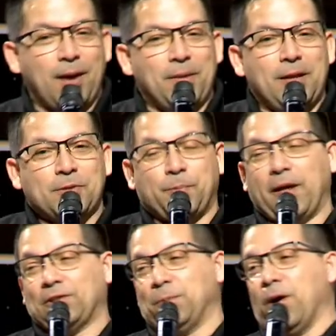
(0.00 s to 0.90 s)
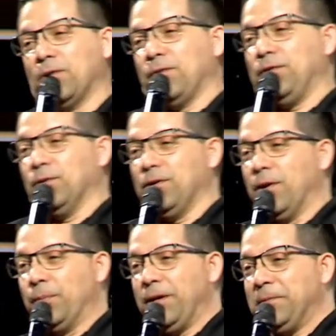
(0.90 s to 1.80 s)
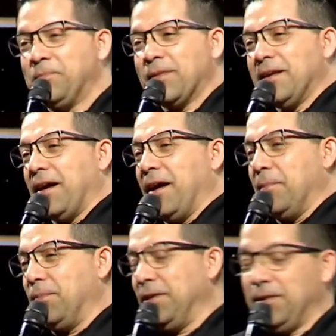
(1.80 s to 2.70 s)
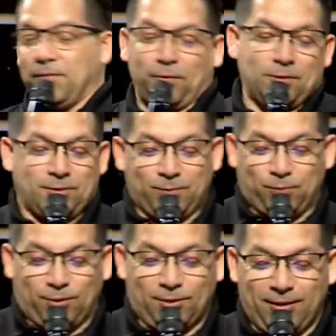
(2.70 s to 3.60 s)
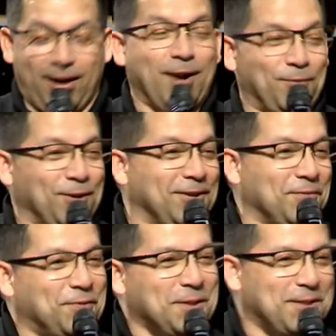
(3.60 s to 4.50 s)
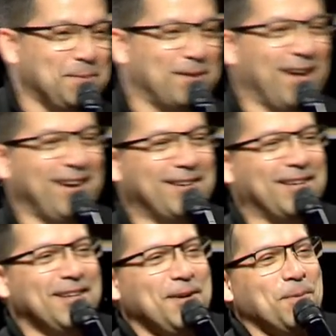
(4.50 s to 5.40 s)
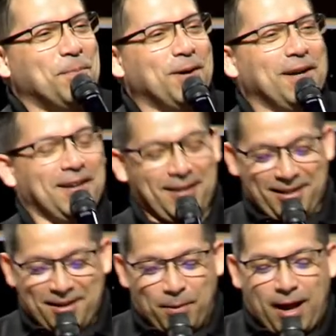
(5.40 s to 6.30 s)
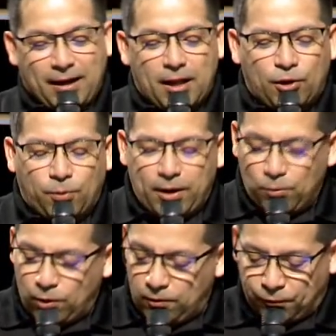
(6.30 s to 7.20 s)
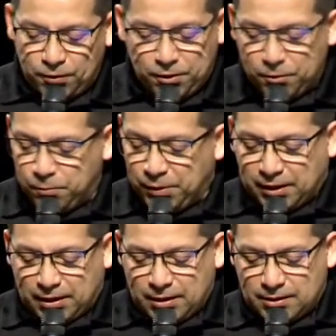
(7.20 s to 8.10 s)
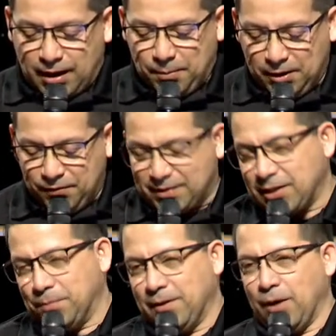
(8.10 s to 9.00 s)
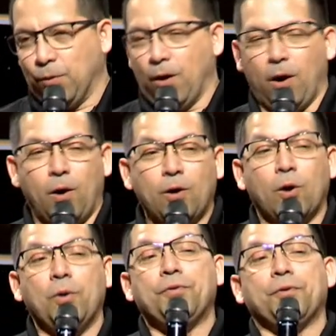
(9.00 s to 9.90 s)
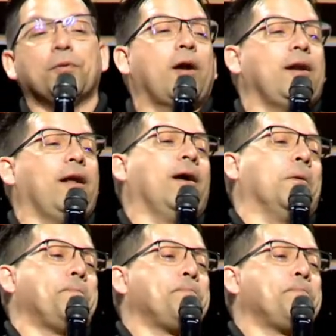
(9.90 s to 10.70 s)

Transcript: My name is Pastor Mando, if you don't know me. Uh, I've been here for forever, it seems like. But uh, I got a great word for you because I believe it's something that we're all going through right now.